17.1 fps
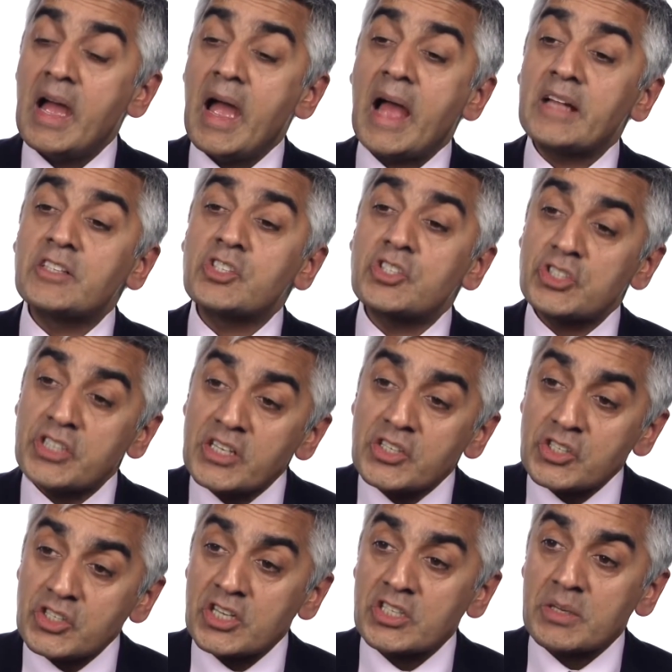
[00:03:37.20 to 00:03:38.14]
And
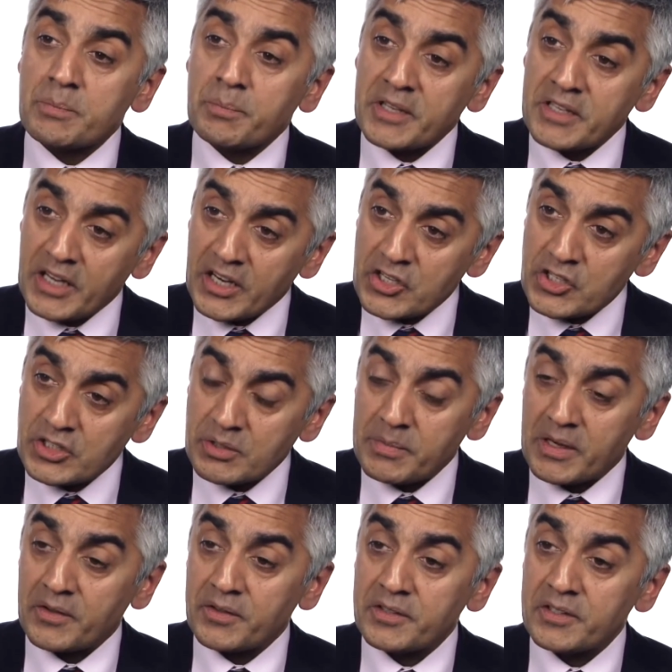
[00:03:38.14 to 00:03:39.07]
since its implication
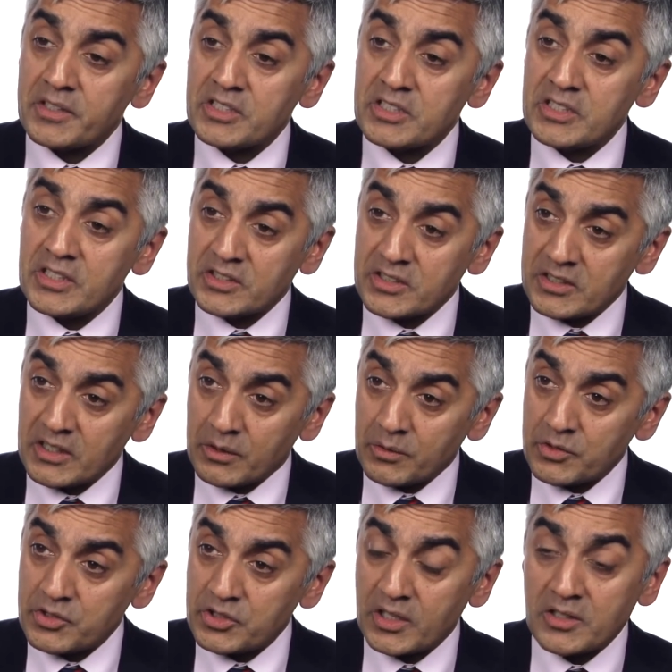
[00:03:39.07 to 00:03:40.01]
about 30 years
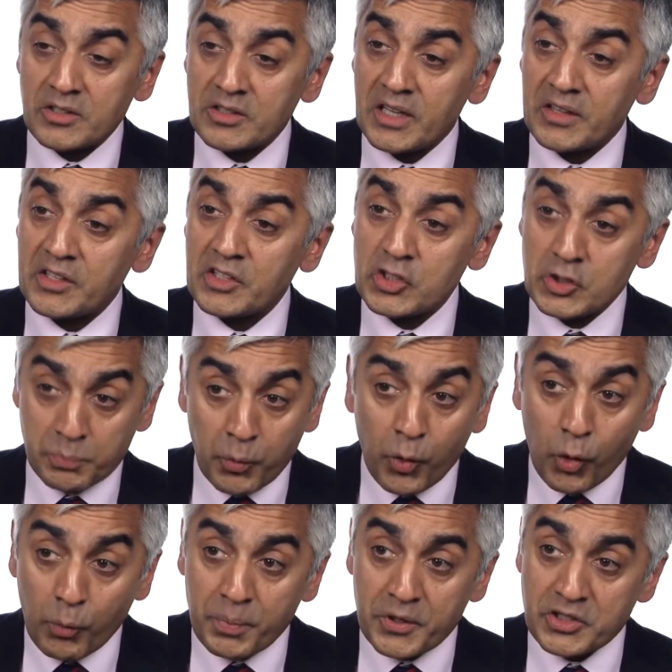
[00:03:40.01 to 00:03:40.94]
ago, sudden death in
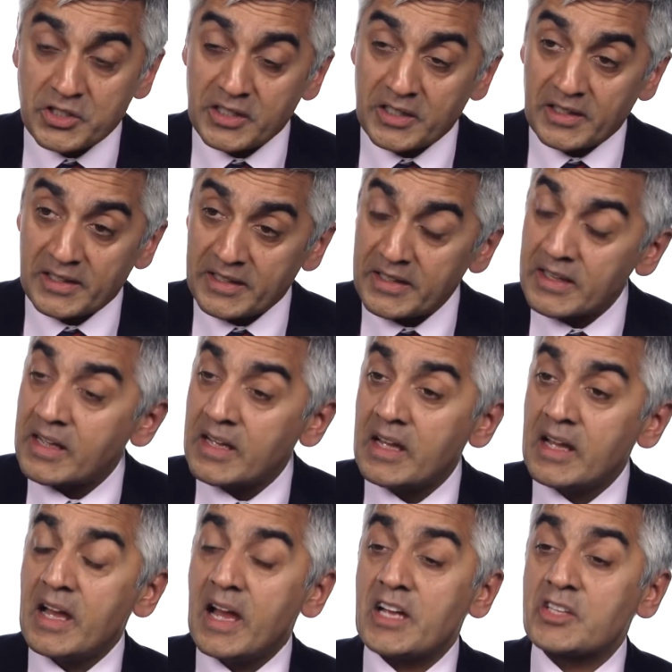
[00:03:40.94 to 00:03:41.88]
sport particularly
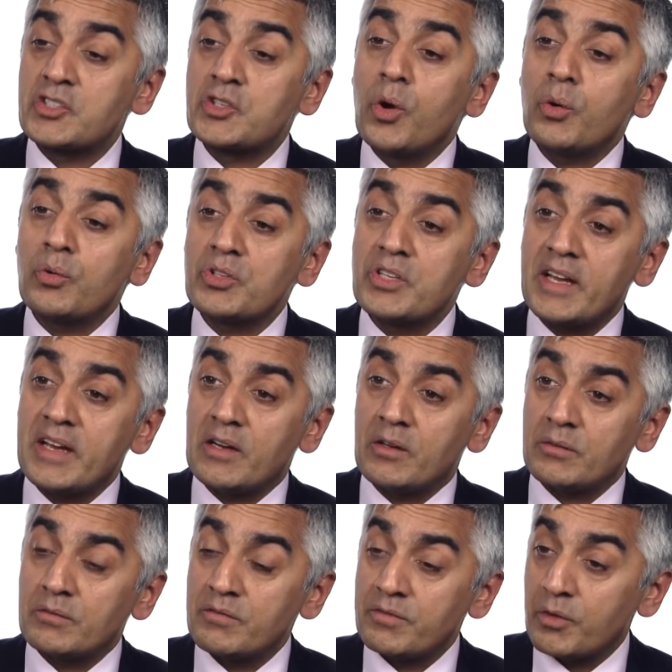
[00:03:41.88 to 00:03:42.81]
has gone
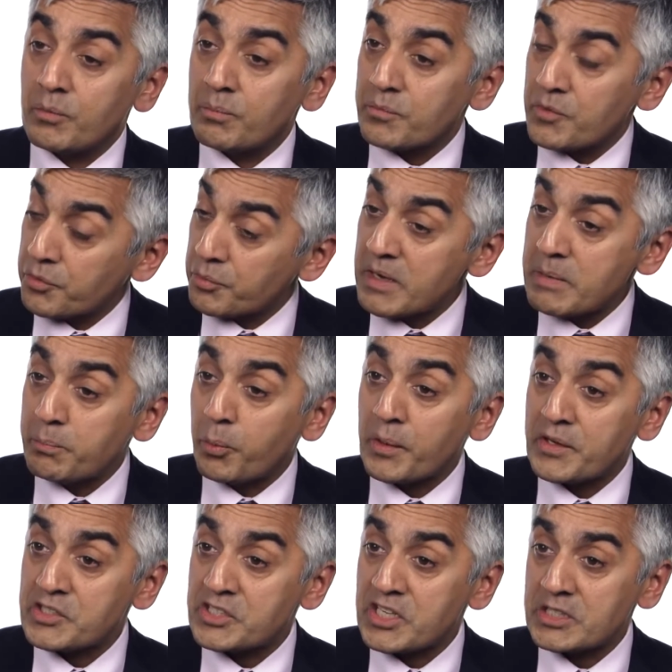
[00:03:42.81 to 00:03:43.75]
down from
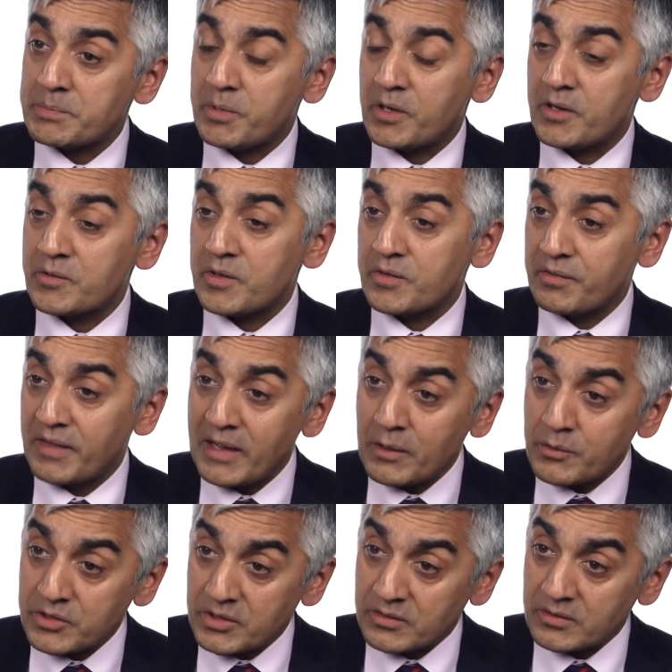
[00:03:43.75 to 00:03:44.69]
3.6 per
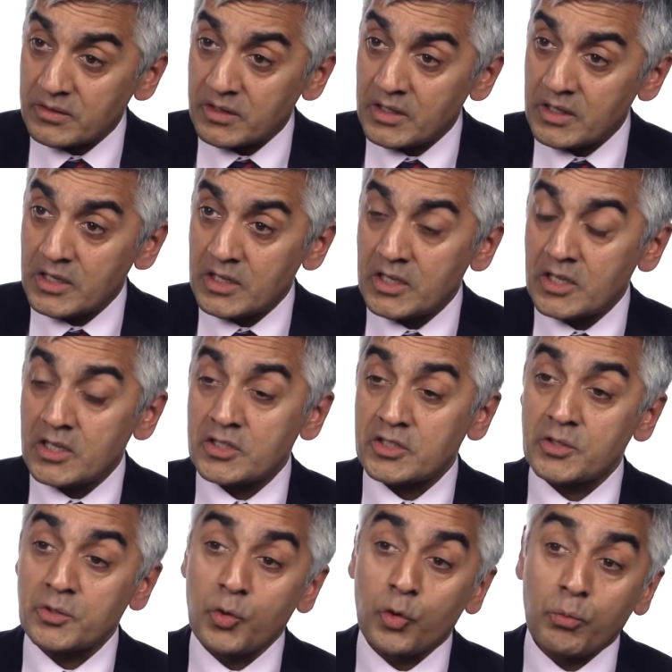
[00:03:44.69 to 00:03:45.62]
100,000
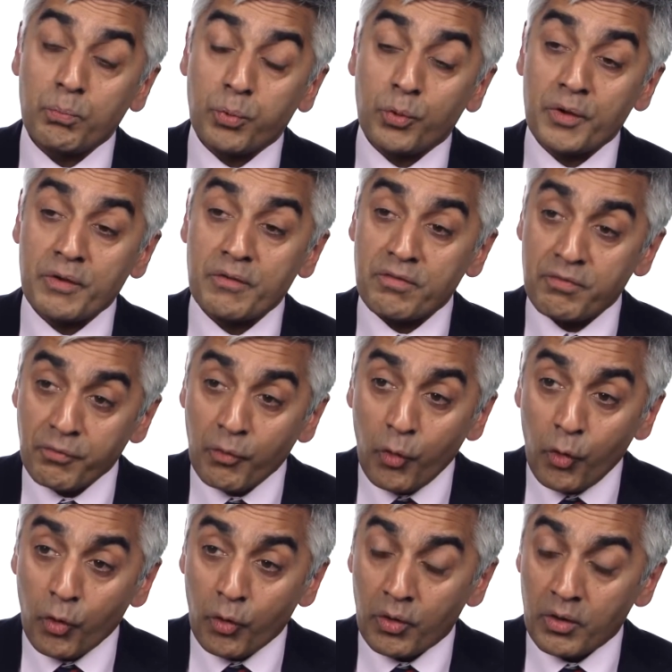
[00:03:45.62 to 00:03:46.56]
to
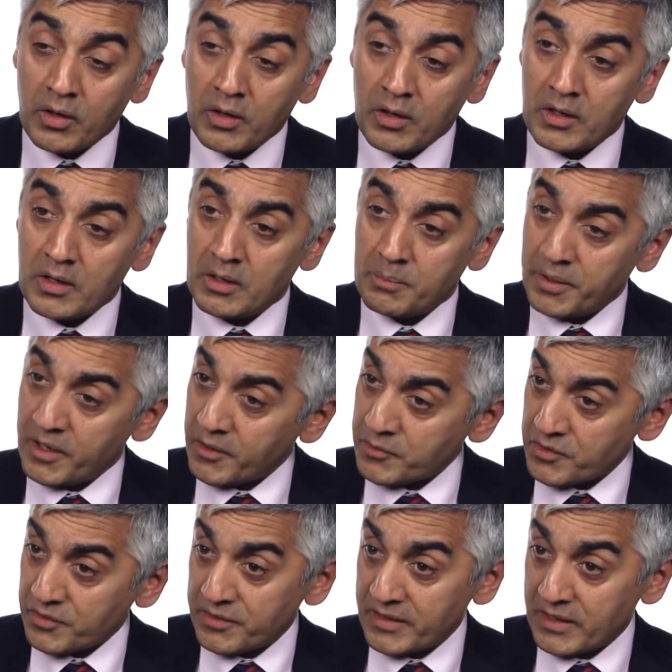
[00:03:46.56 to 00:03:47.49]
0.4 per
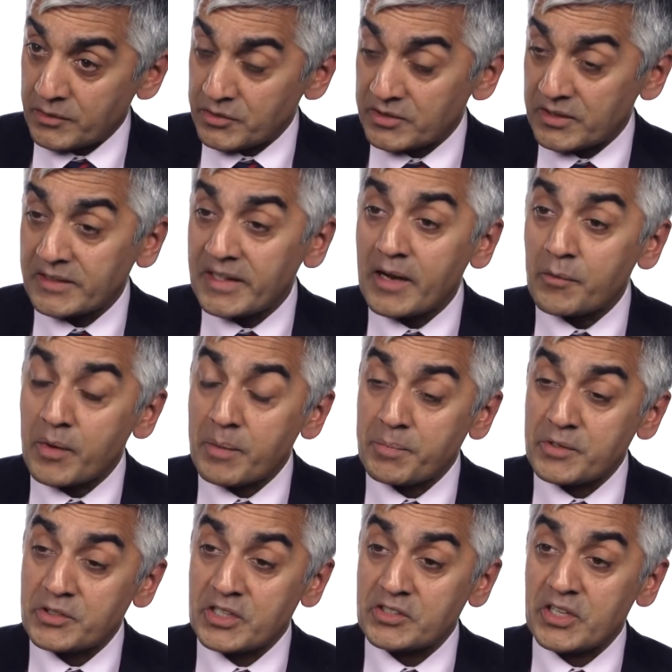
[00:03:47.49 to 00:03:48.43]
100,000, and that
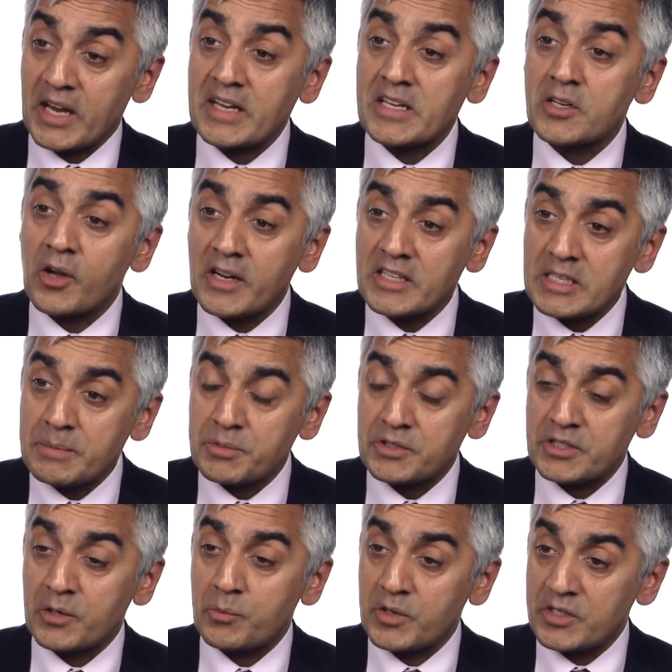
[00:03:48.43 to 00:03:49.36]
represents a
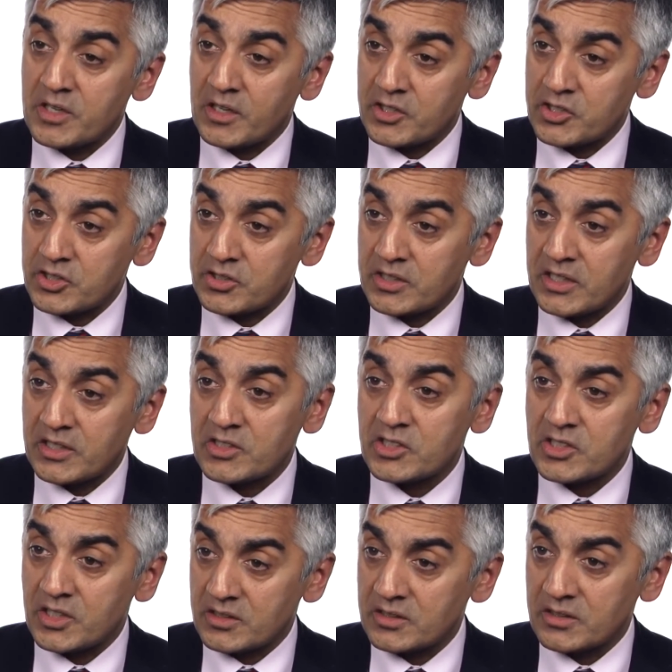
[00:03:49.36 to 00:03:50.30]
90% reduction in
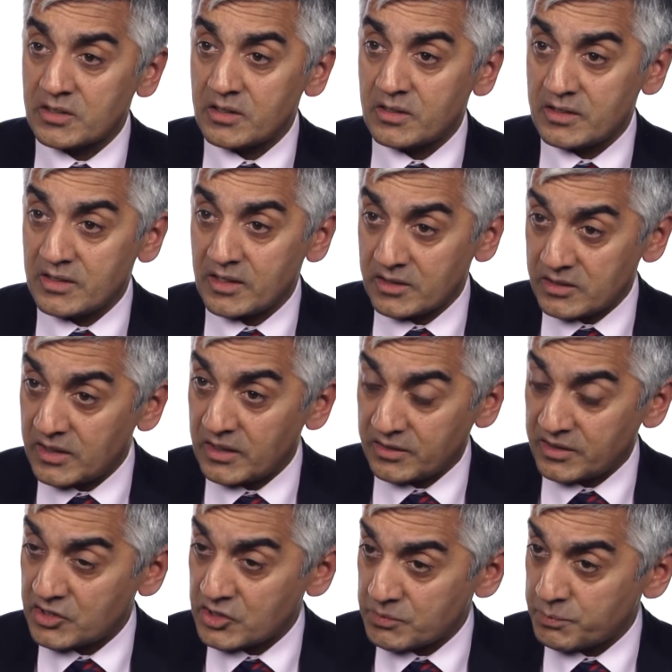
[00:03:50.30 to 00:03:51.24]
sudden cardiac
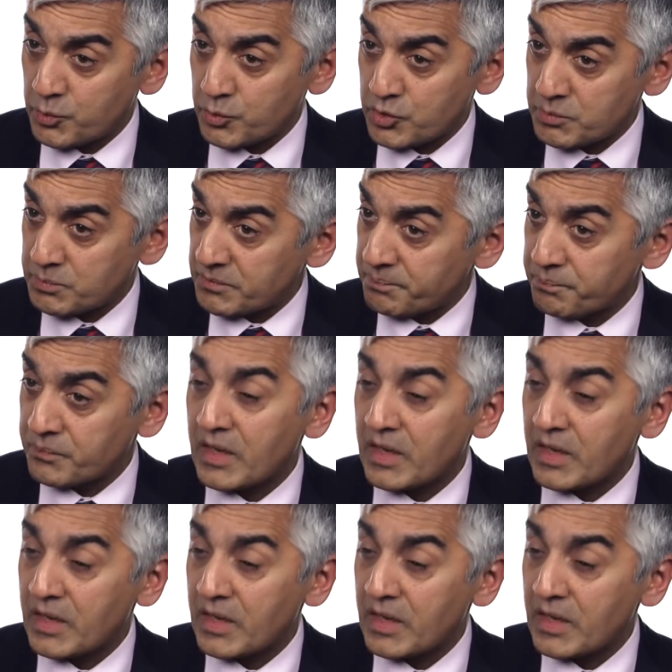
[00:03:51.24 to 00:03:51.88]
death in sportsmen.